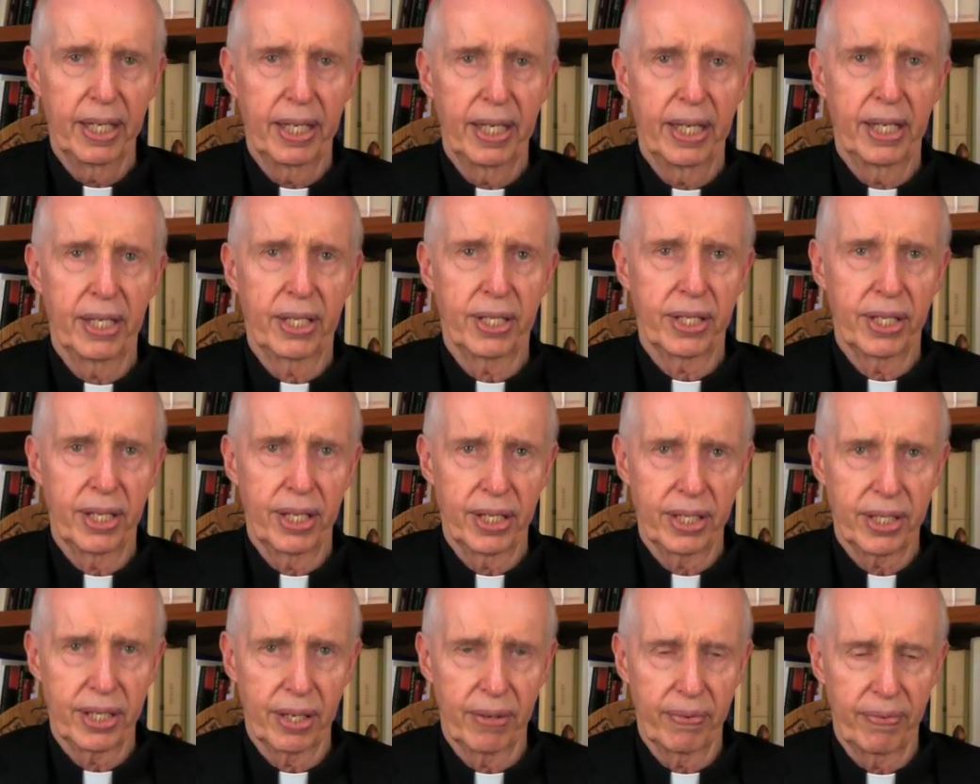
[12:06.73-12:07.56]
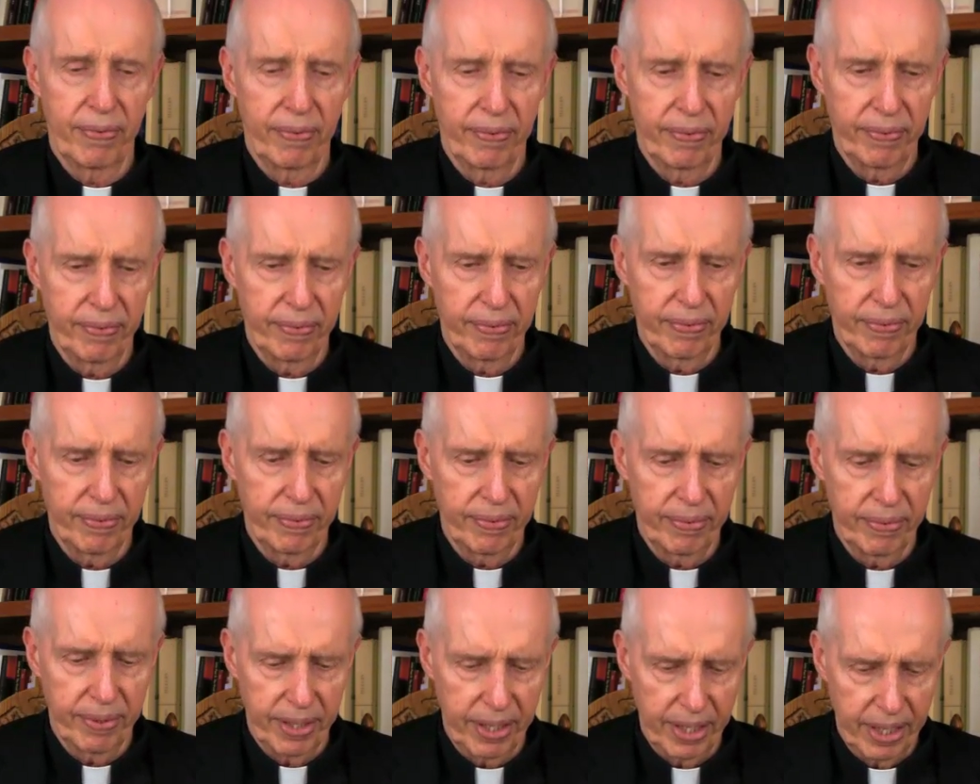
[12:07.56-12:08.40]
It's a,
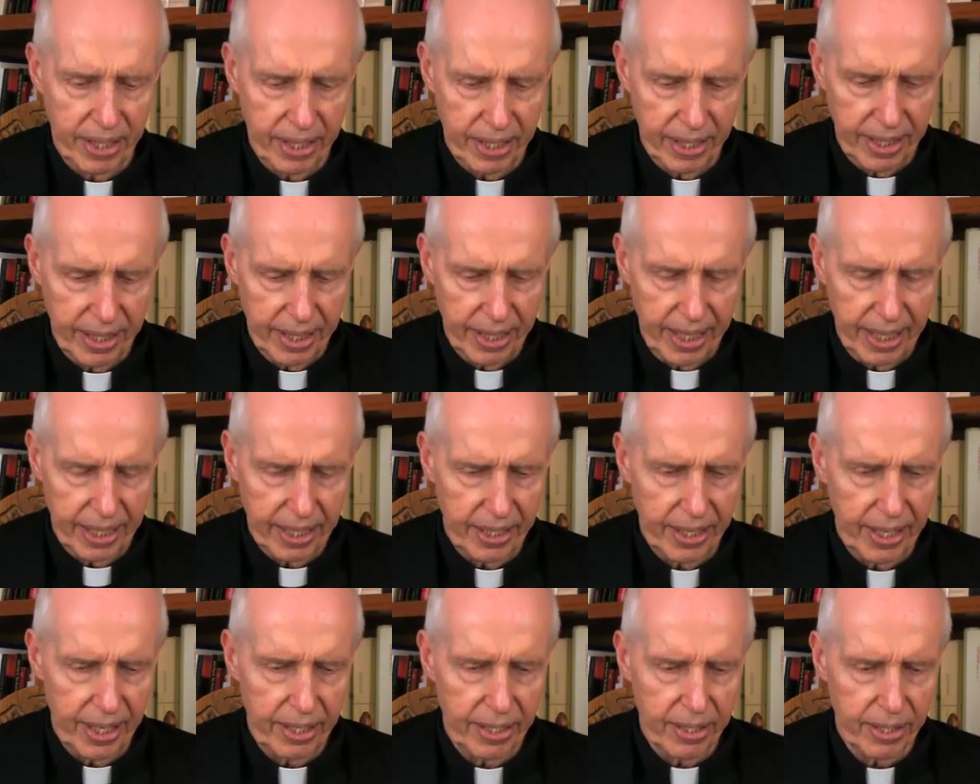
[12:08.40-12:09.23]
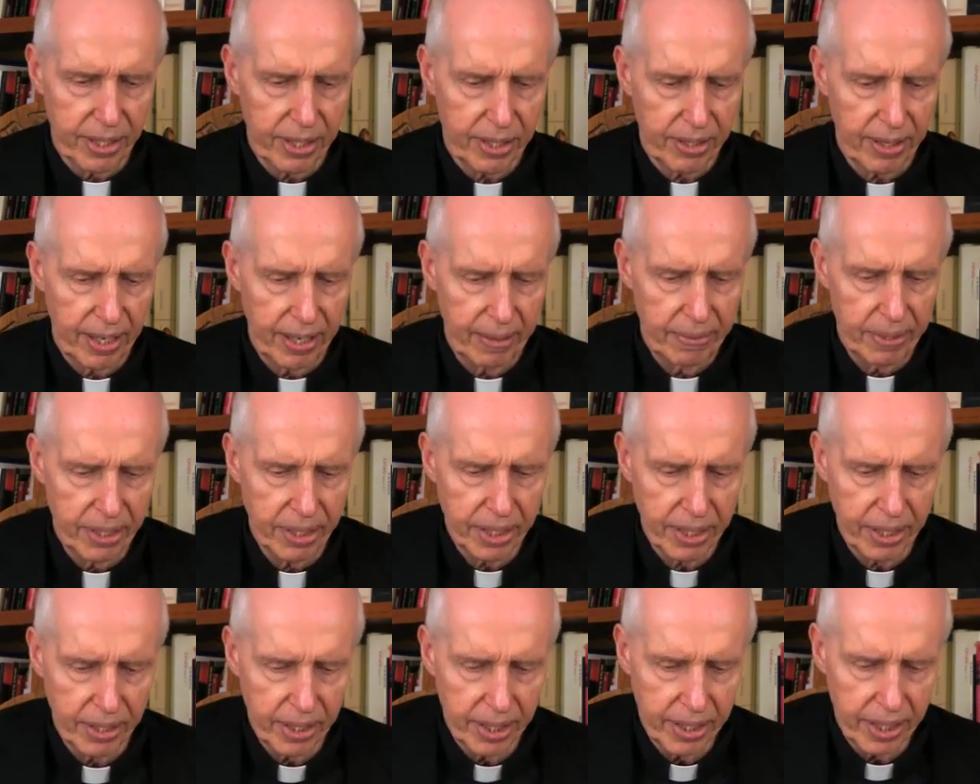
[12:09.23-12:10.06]
how do they describe
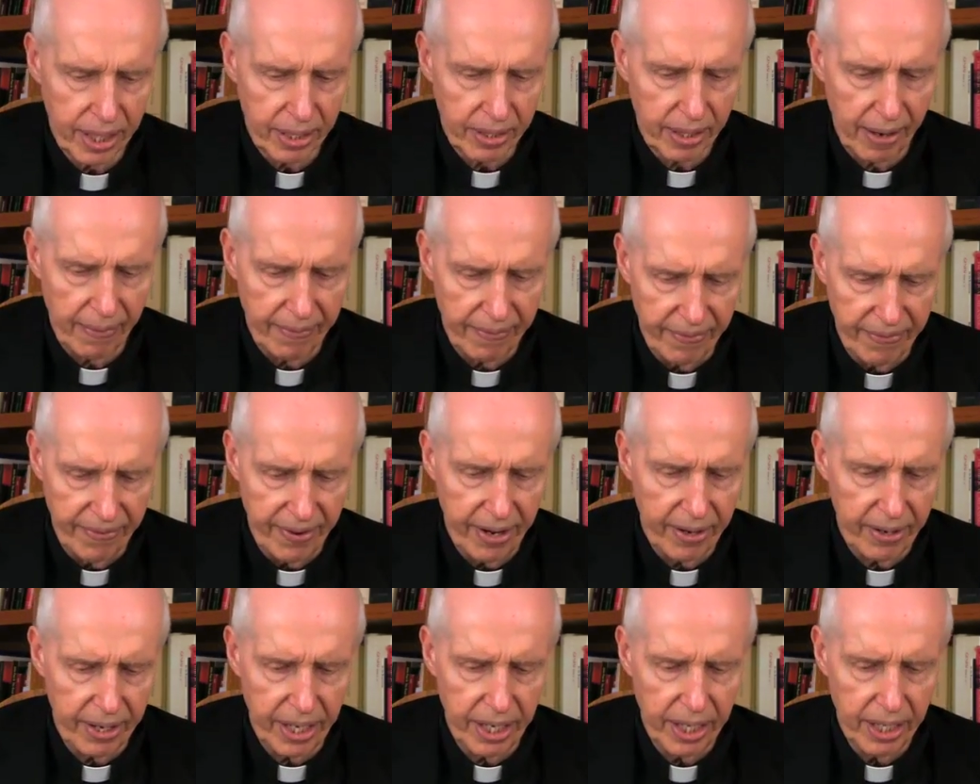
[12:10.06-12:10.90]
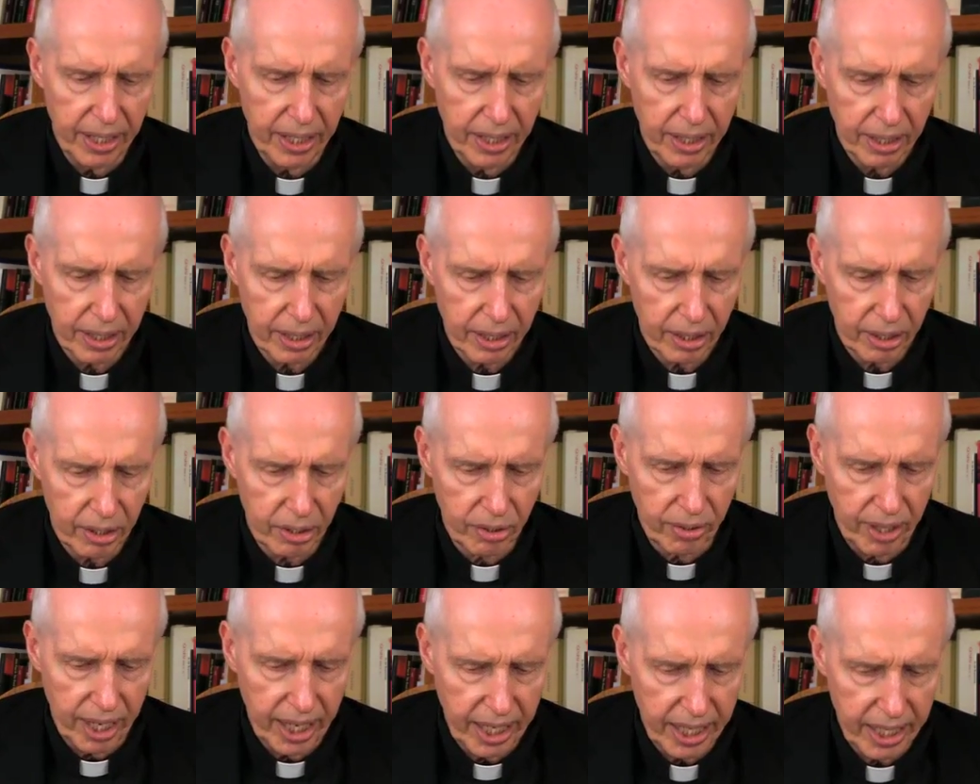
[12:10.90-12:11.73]
this in the text? A very
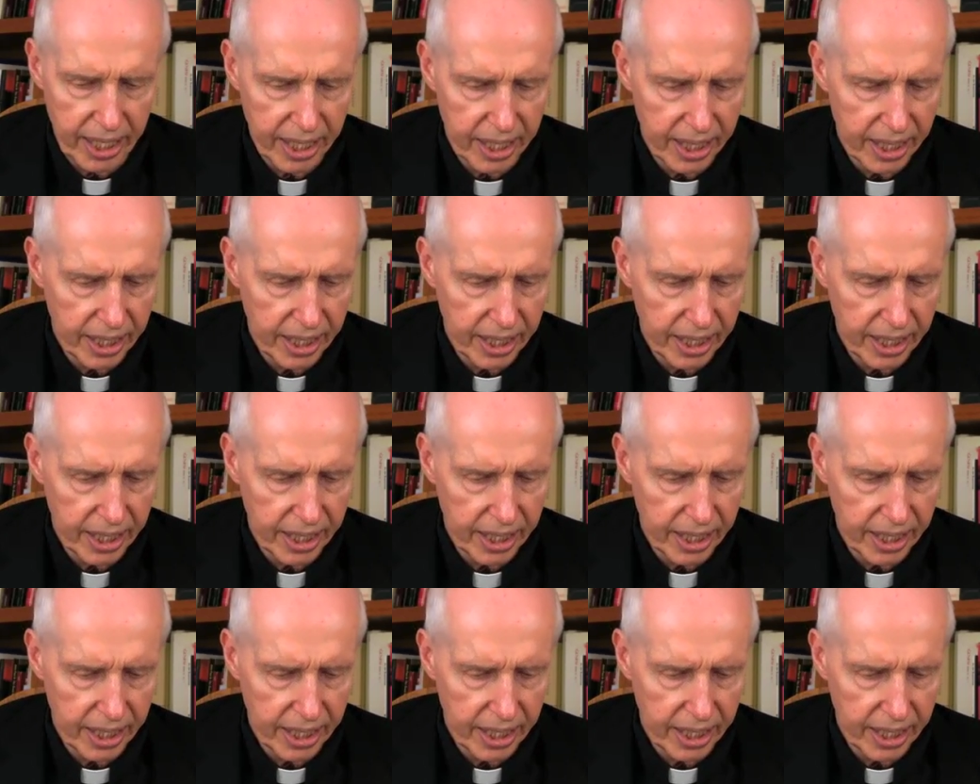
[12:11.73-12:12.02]
great